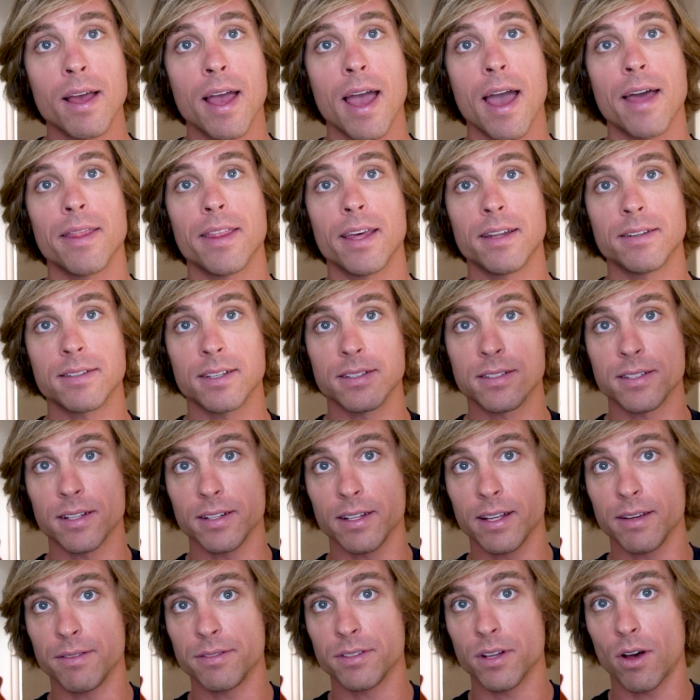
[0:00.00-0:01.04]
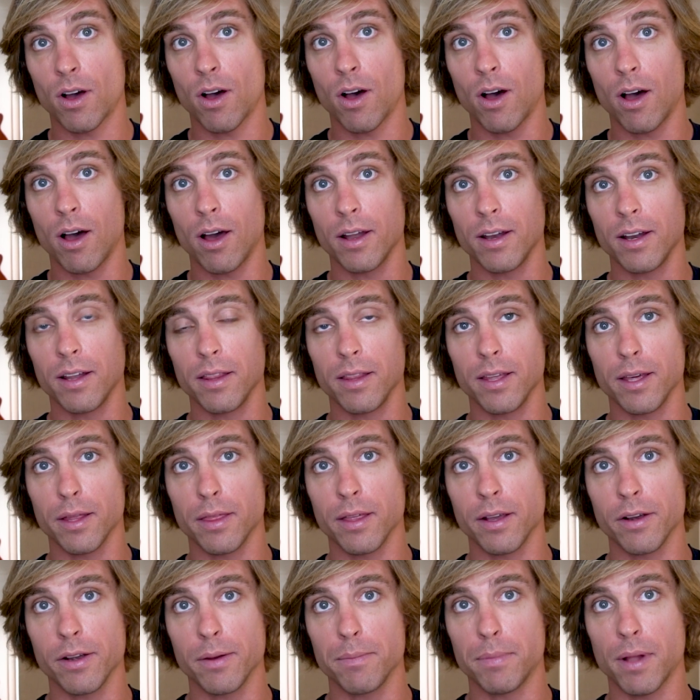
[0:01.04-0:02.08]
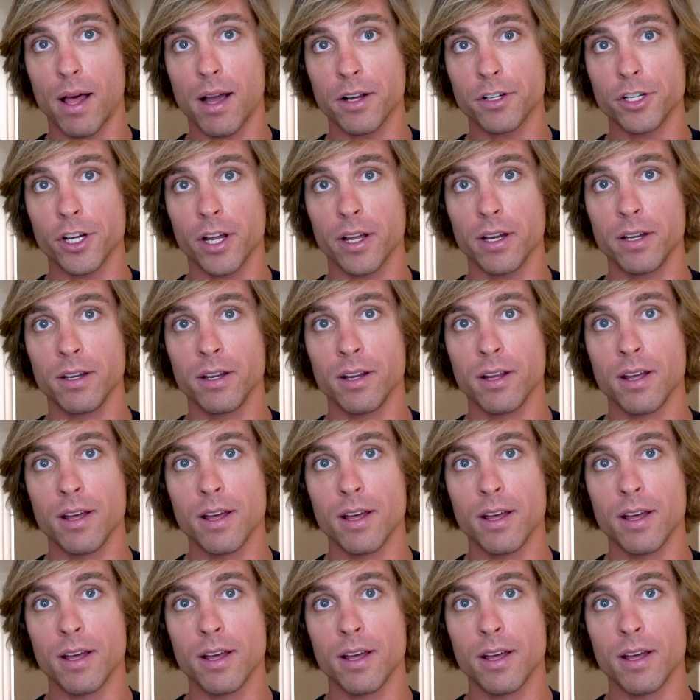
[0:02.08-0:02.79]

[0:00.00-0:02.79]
and then since it lives on the Ethereum blockchain,